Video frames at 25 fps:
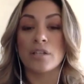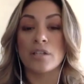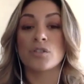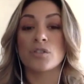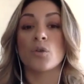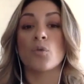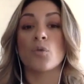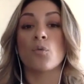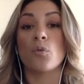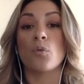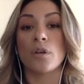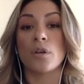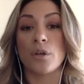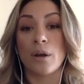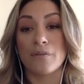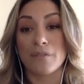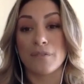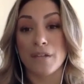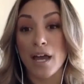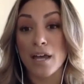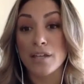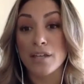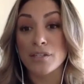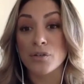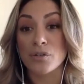So you have to
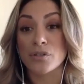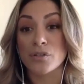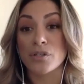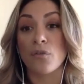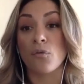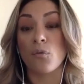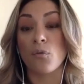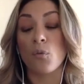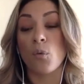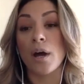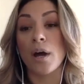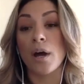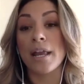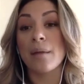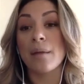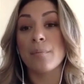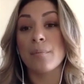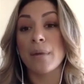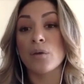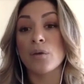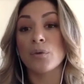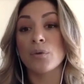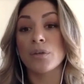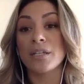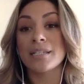ask yourself, what am
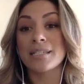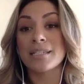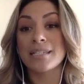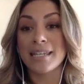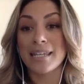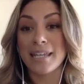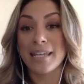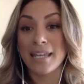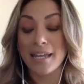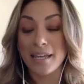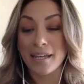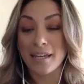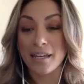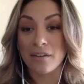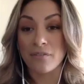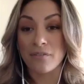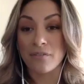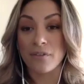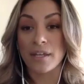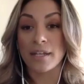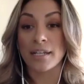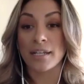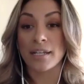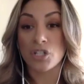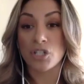I willing to give
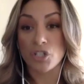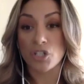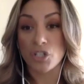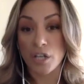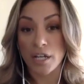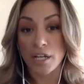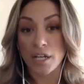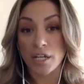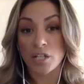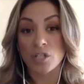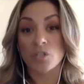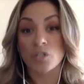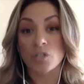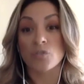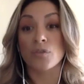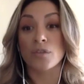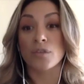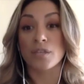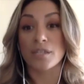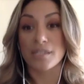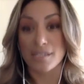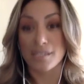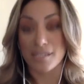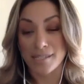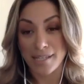in exchange for the
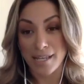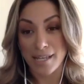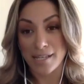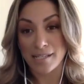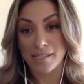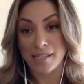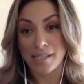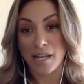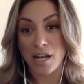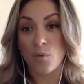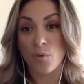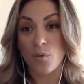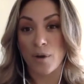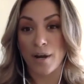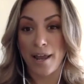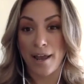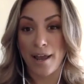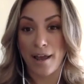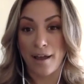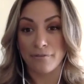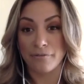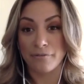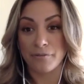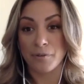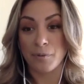success that I want to
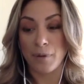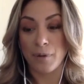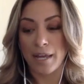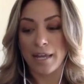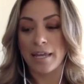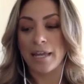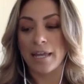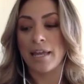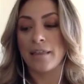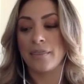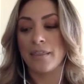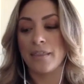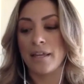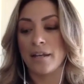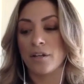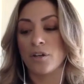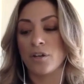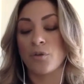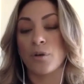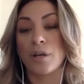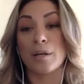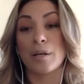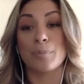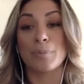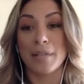have, right? And then
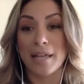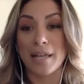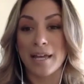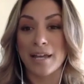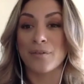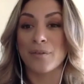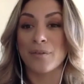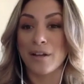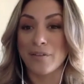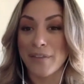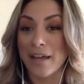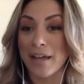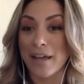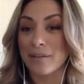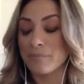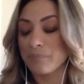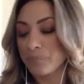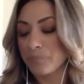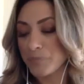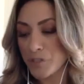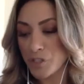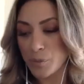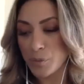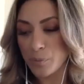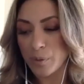create a plan around that.
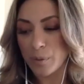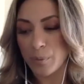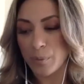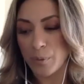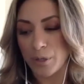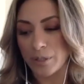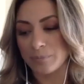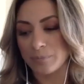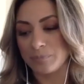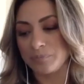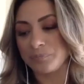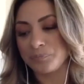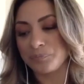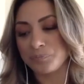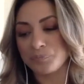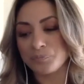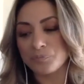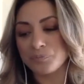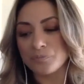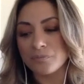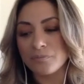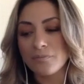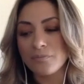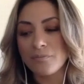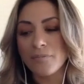Super important.
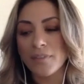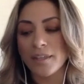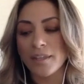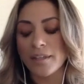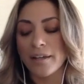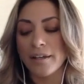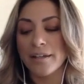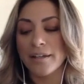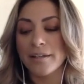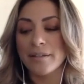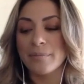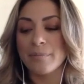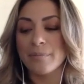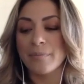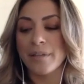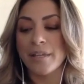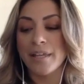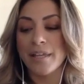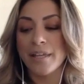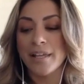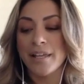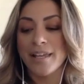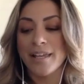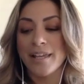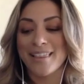Um,
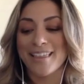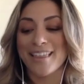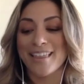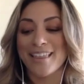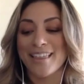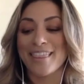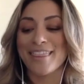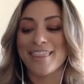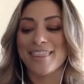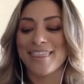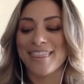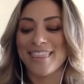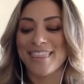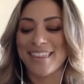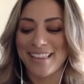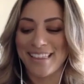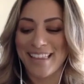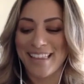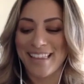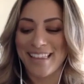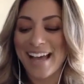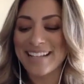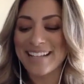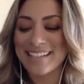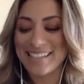the The
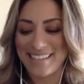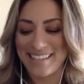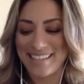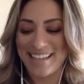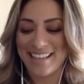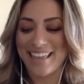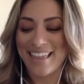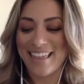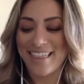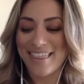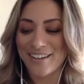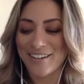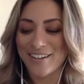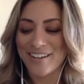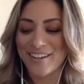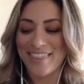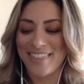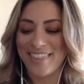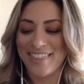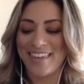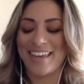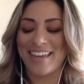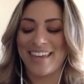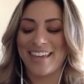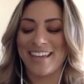last thing, the third
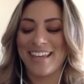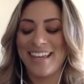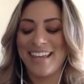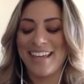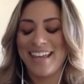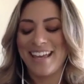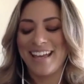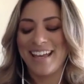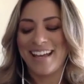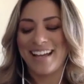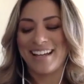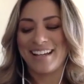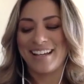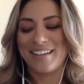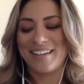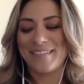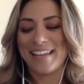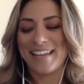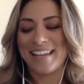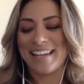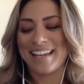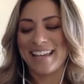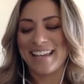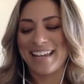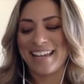thing, um,
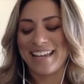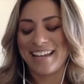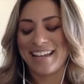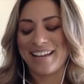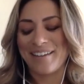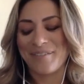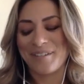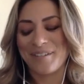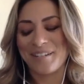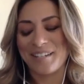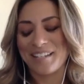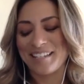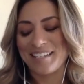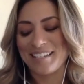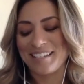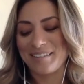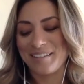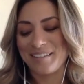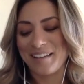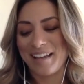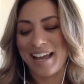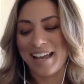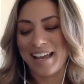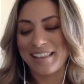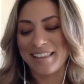and I, I want to
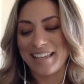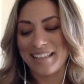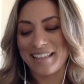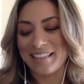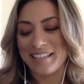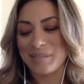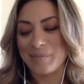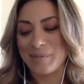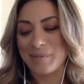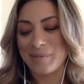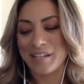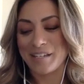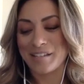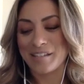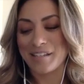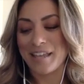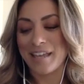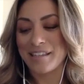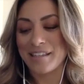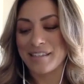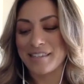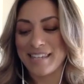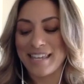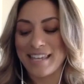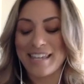highlight this because
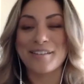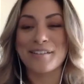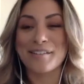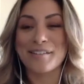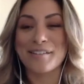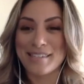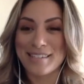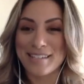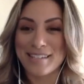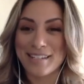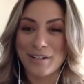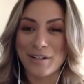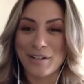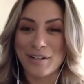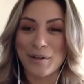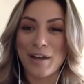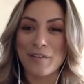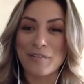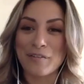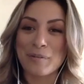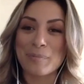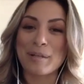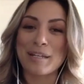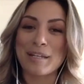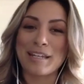sales, you know,
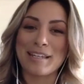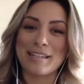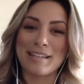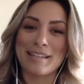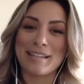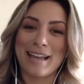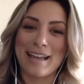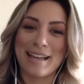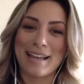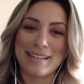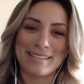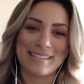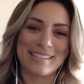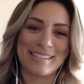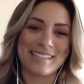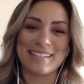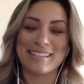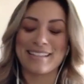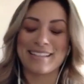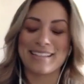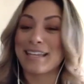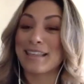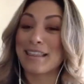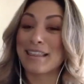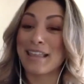everybody has,
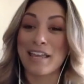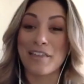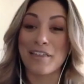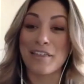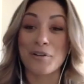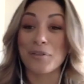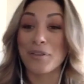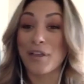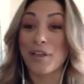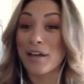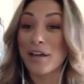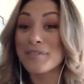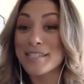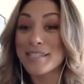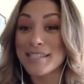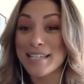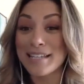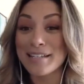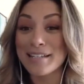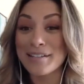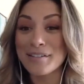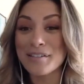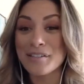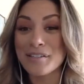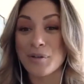like, they either love
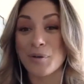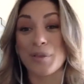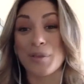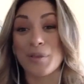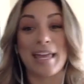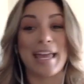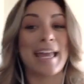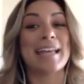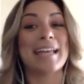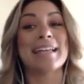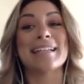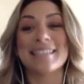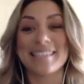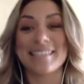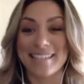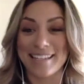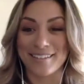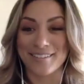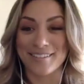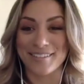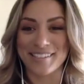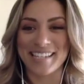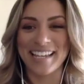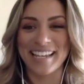sales or they hate sales.